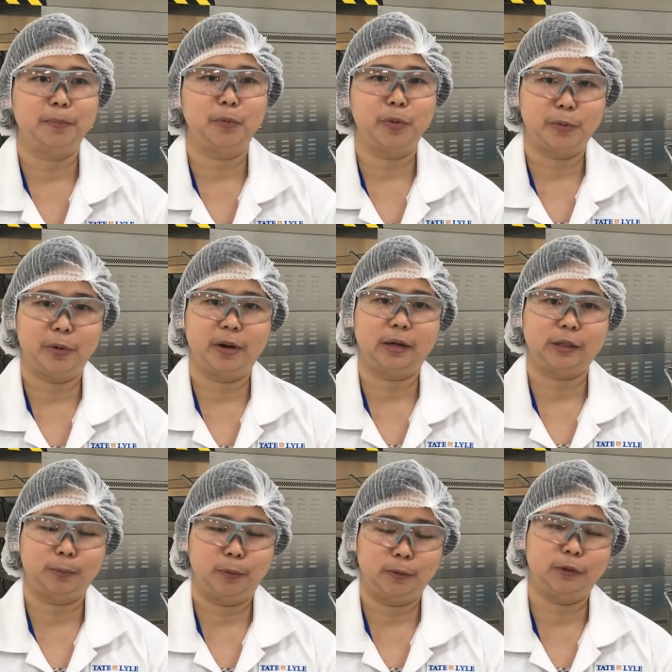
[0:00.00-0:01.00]
we were
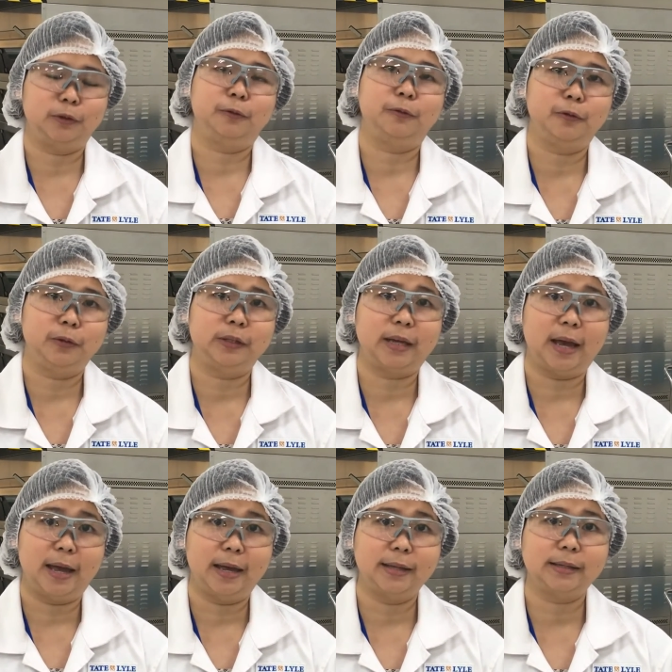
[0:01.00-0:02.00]
exposed to food
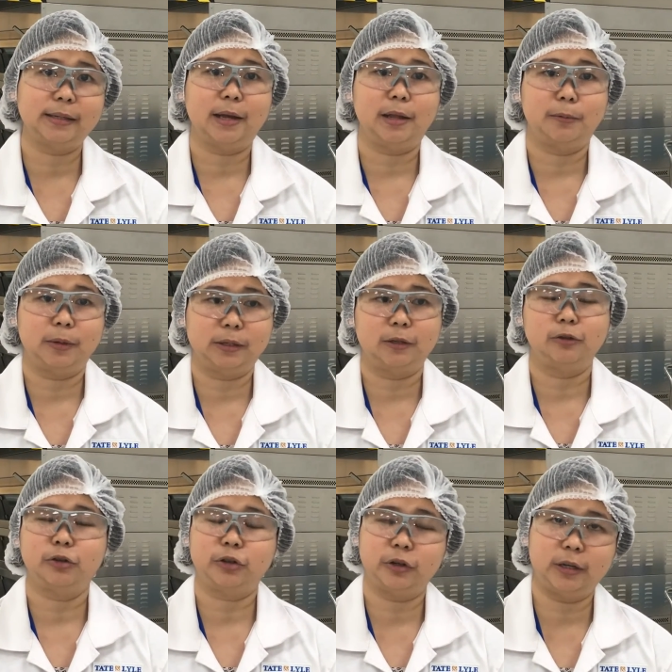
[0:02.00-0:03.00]
science, and I was
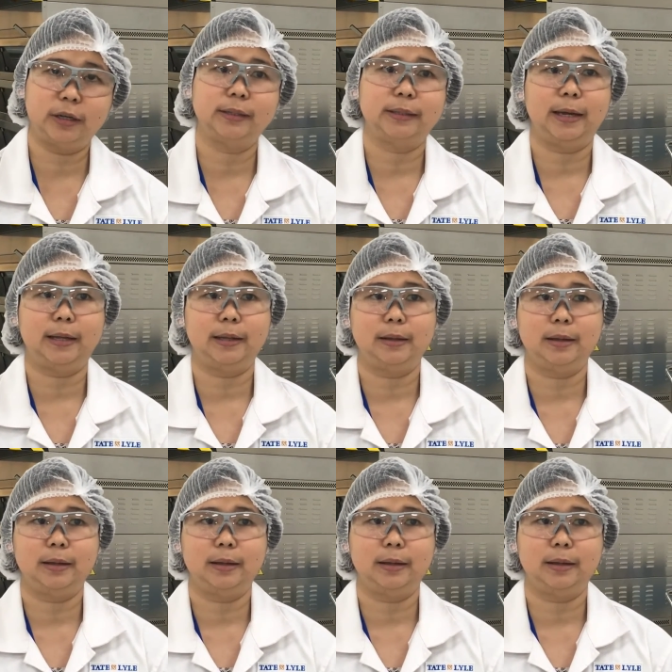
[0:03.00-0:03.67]
intrigued that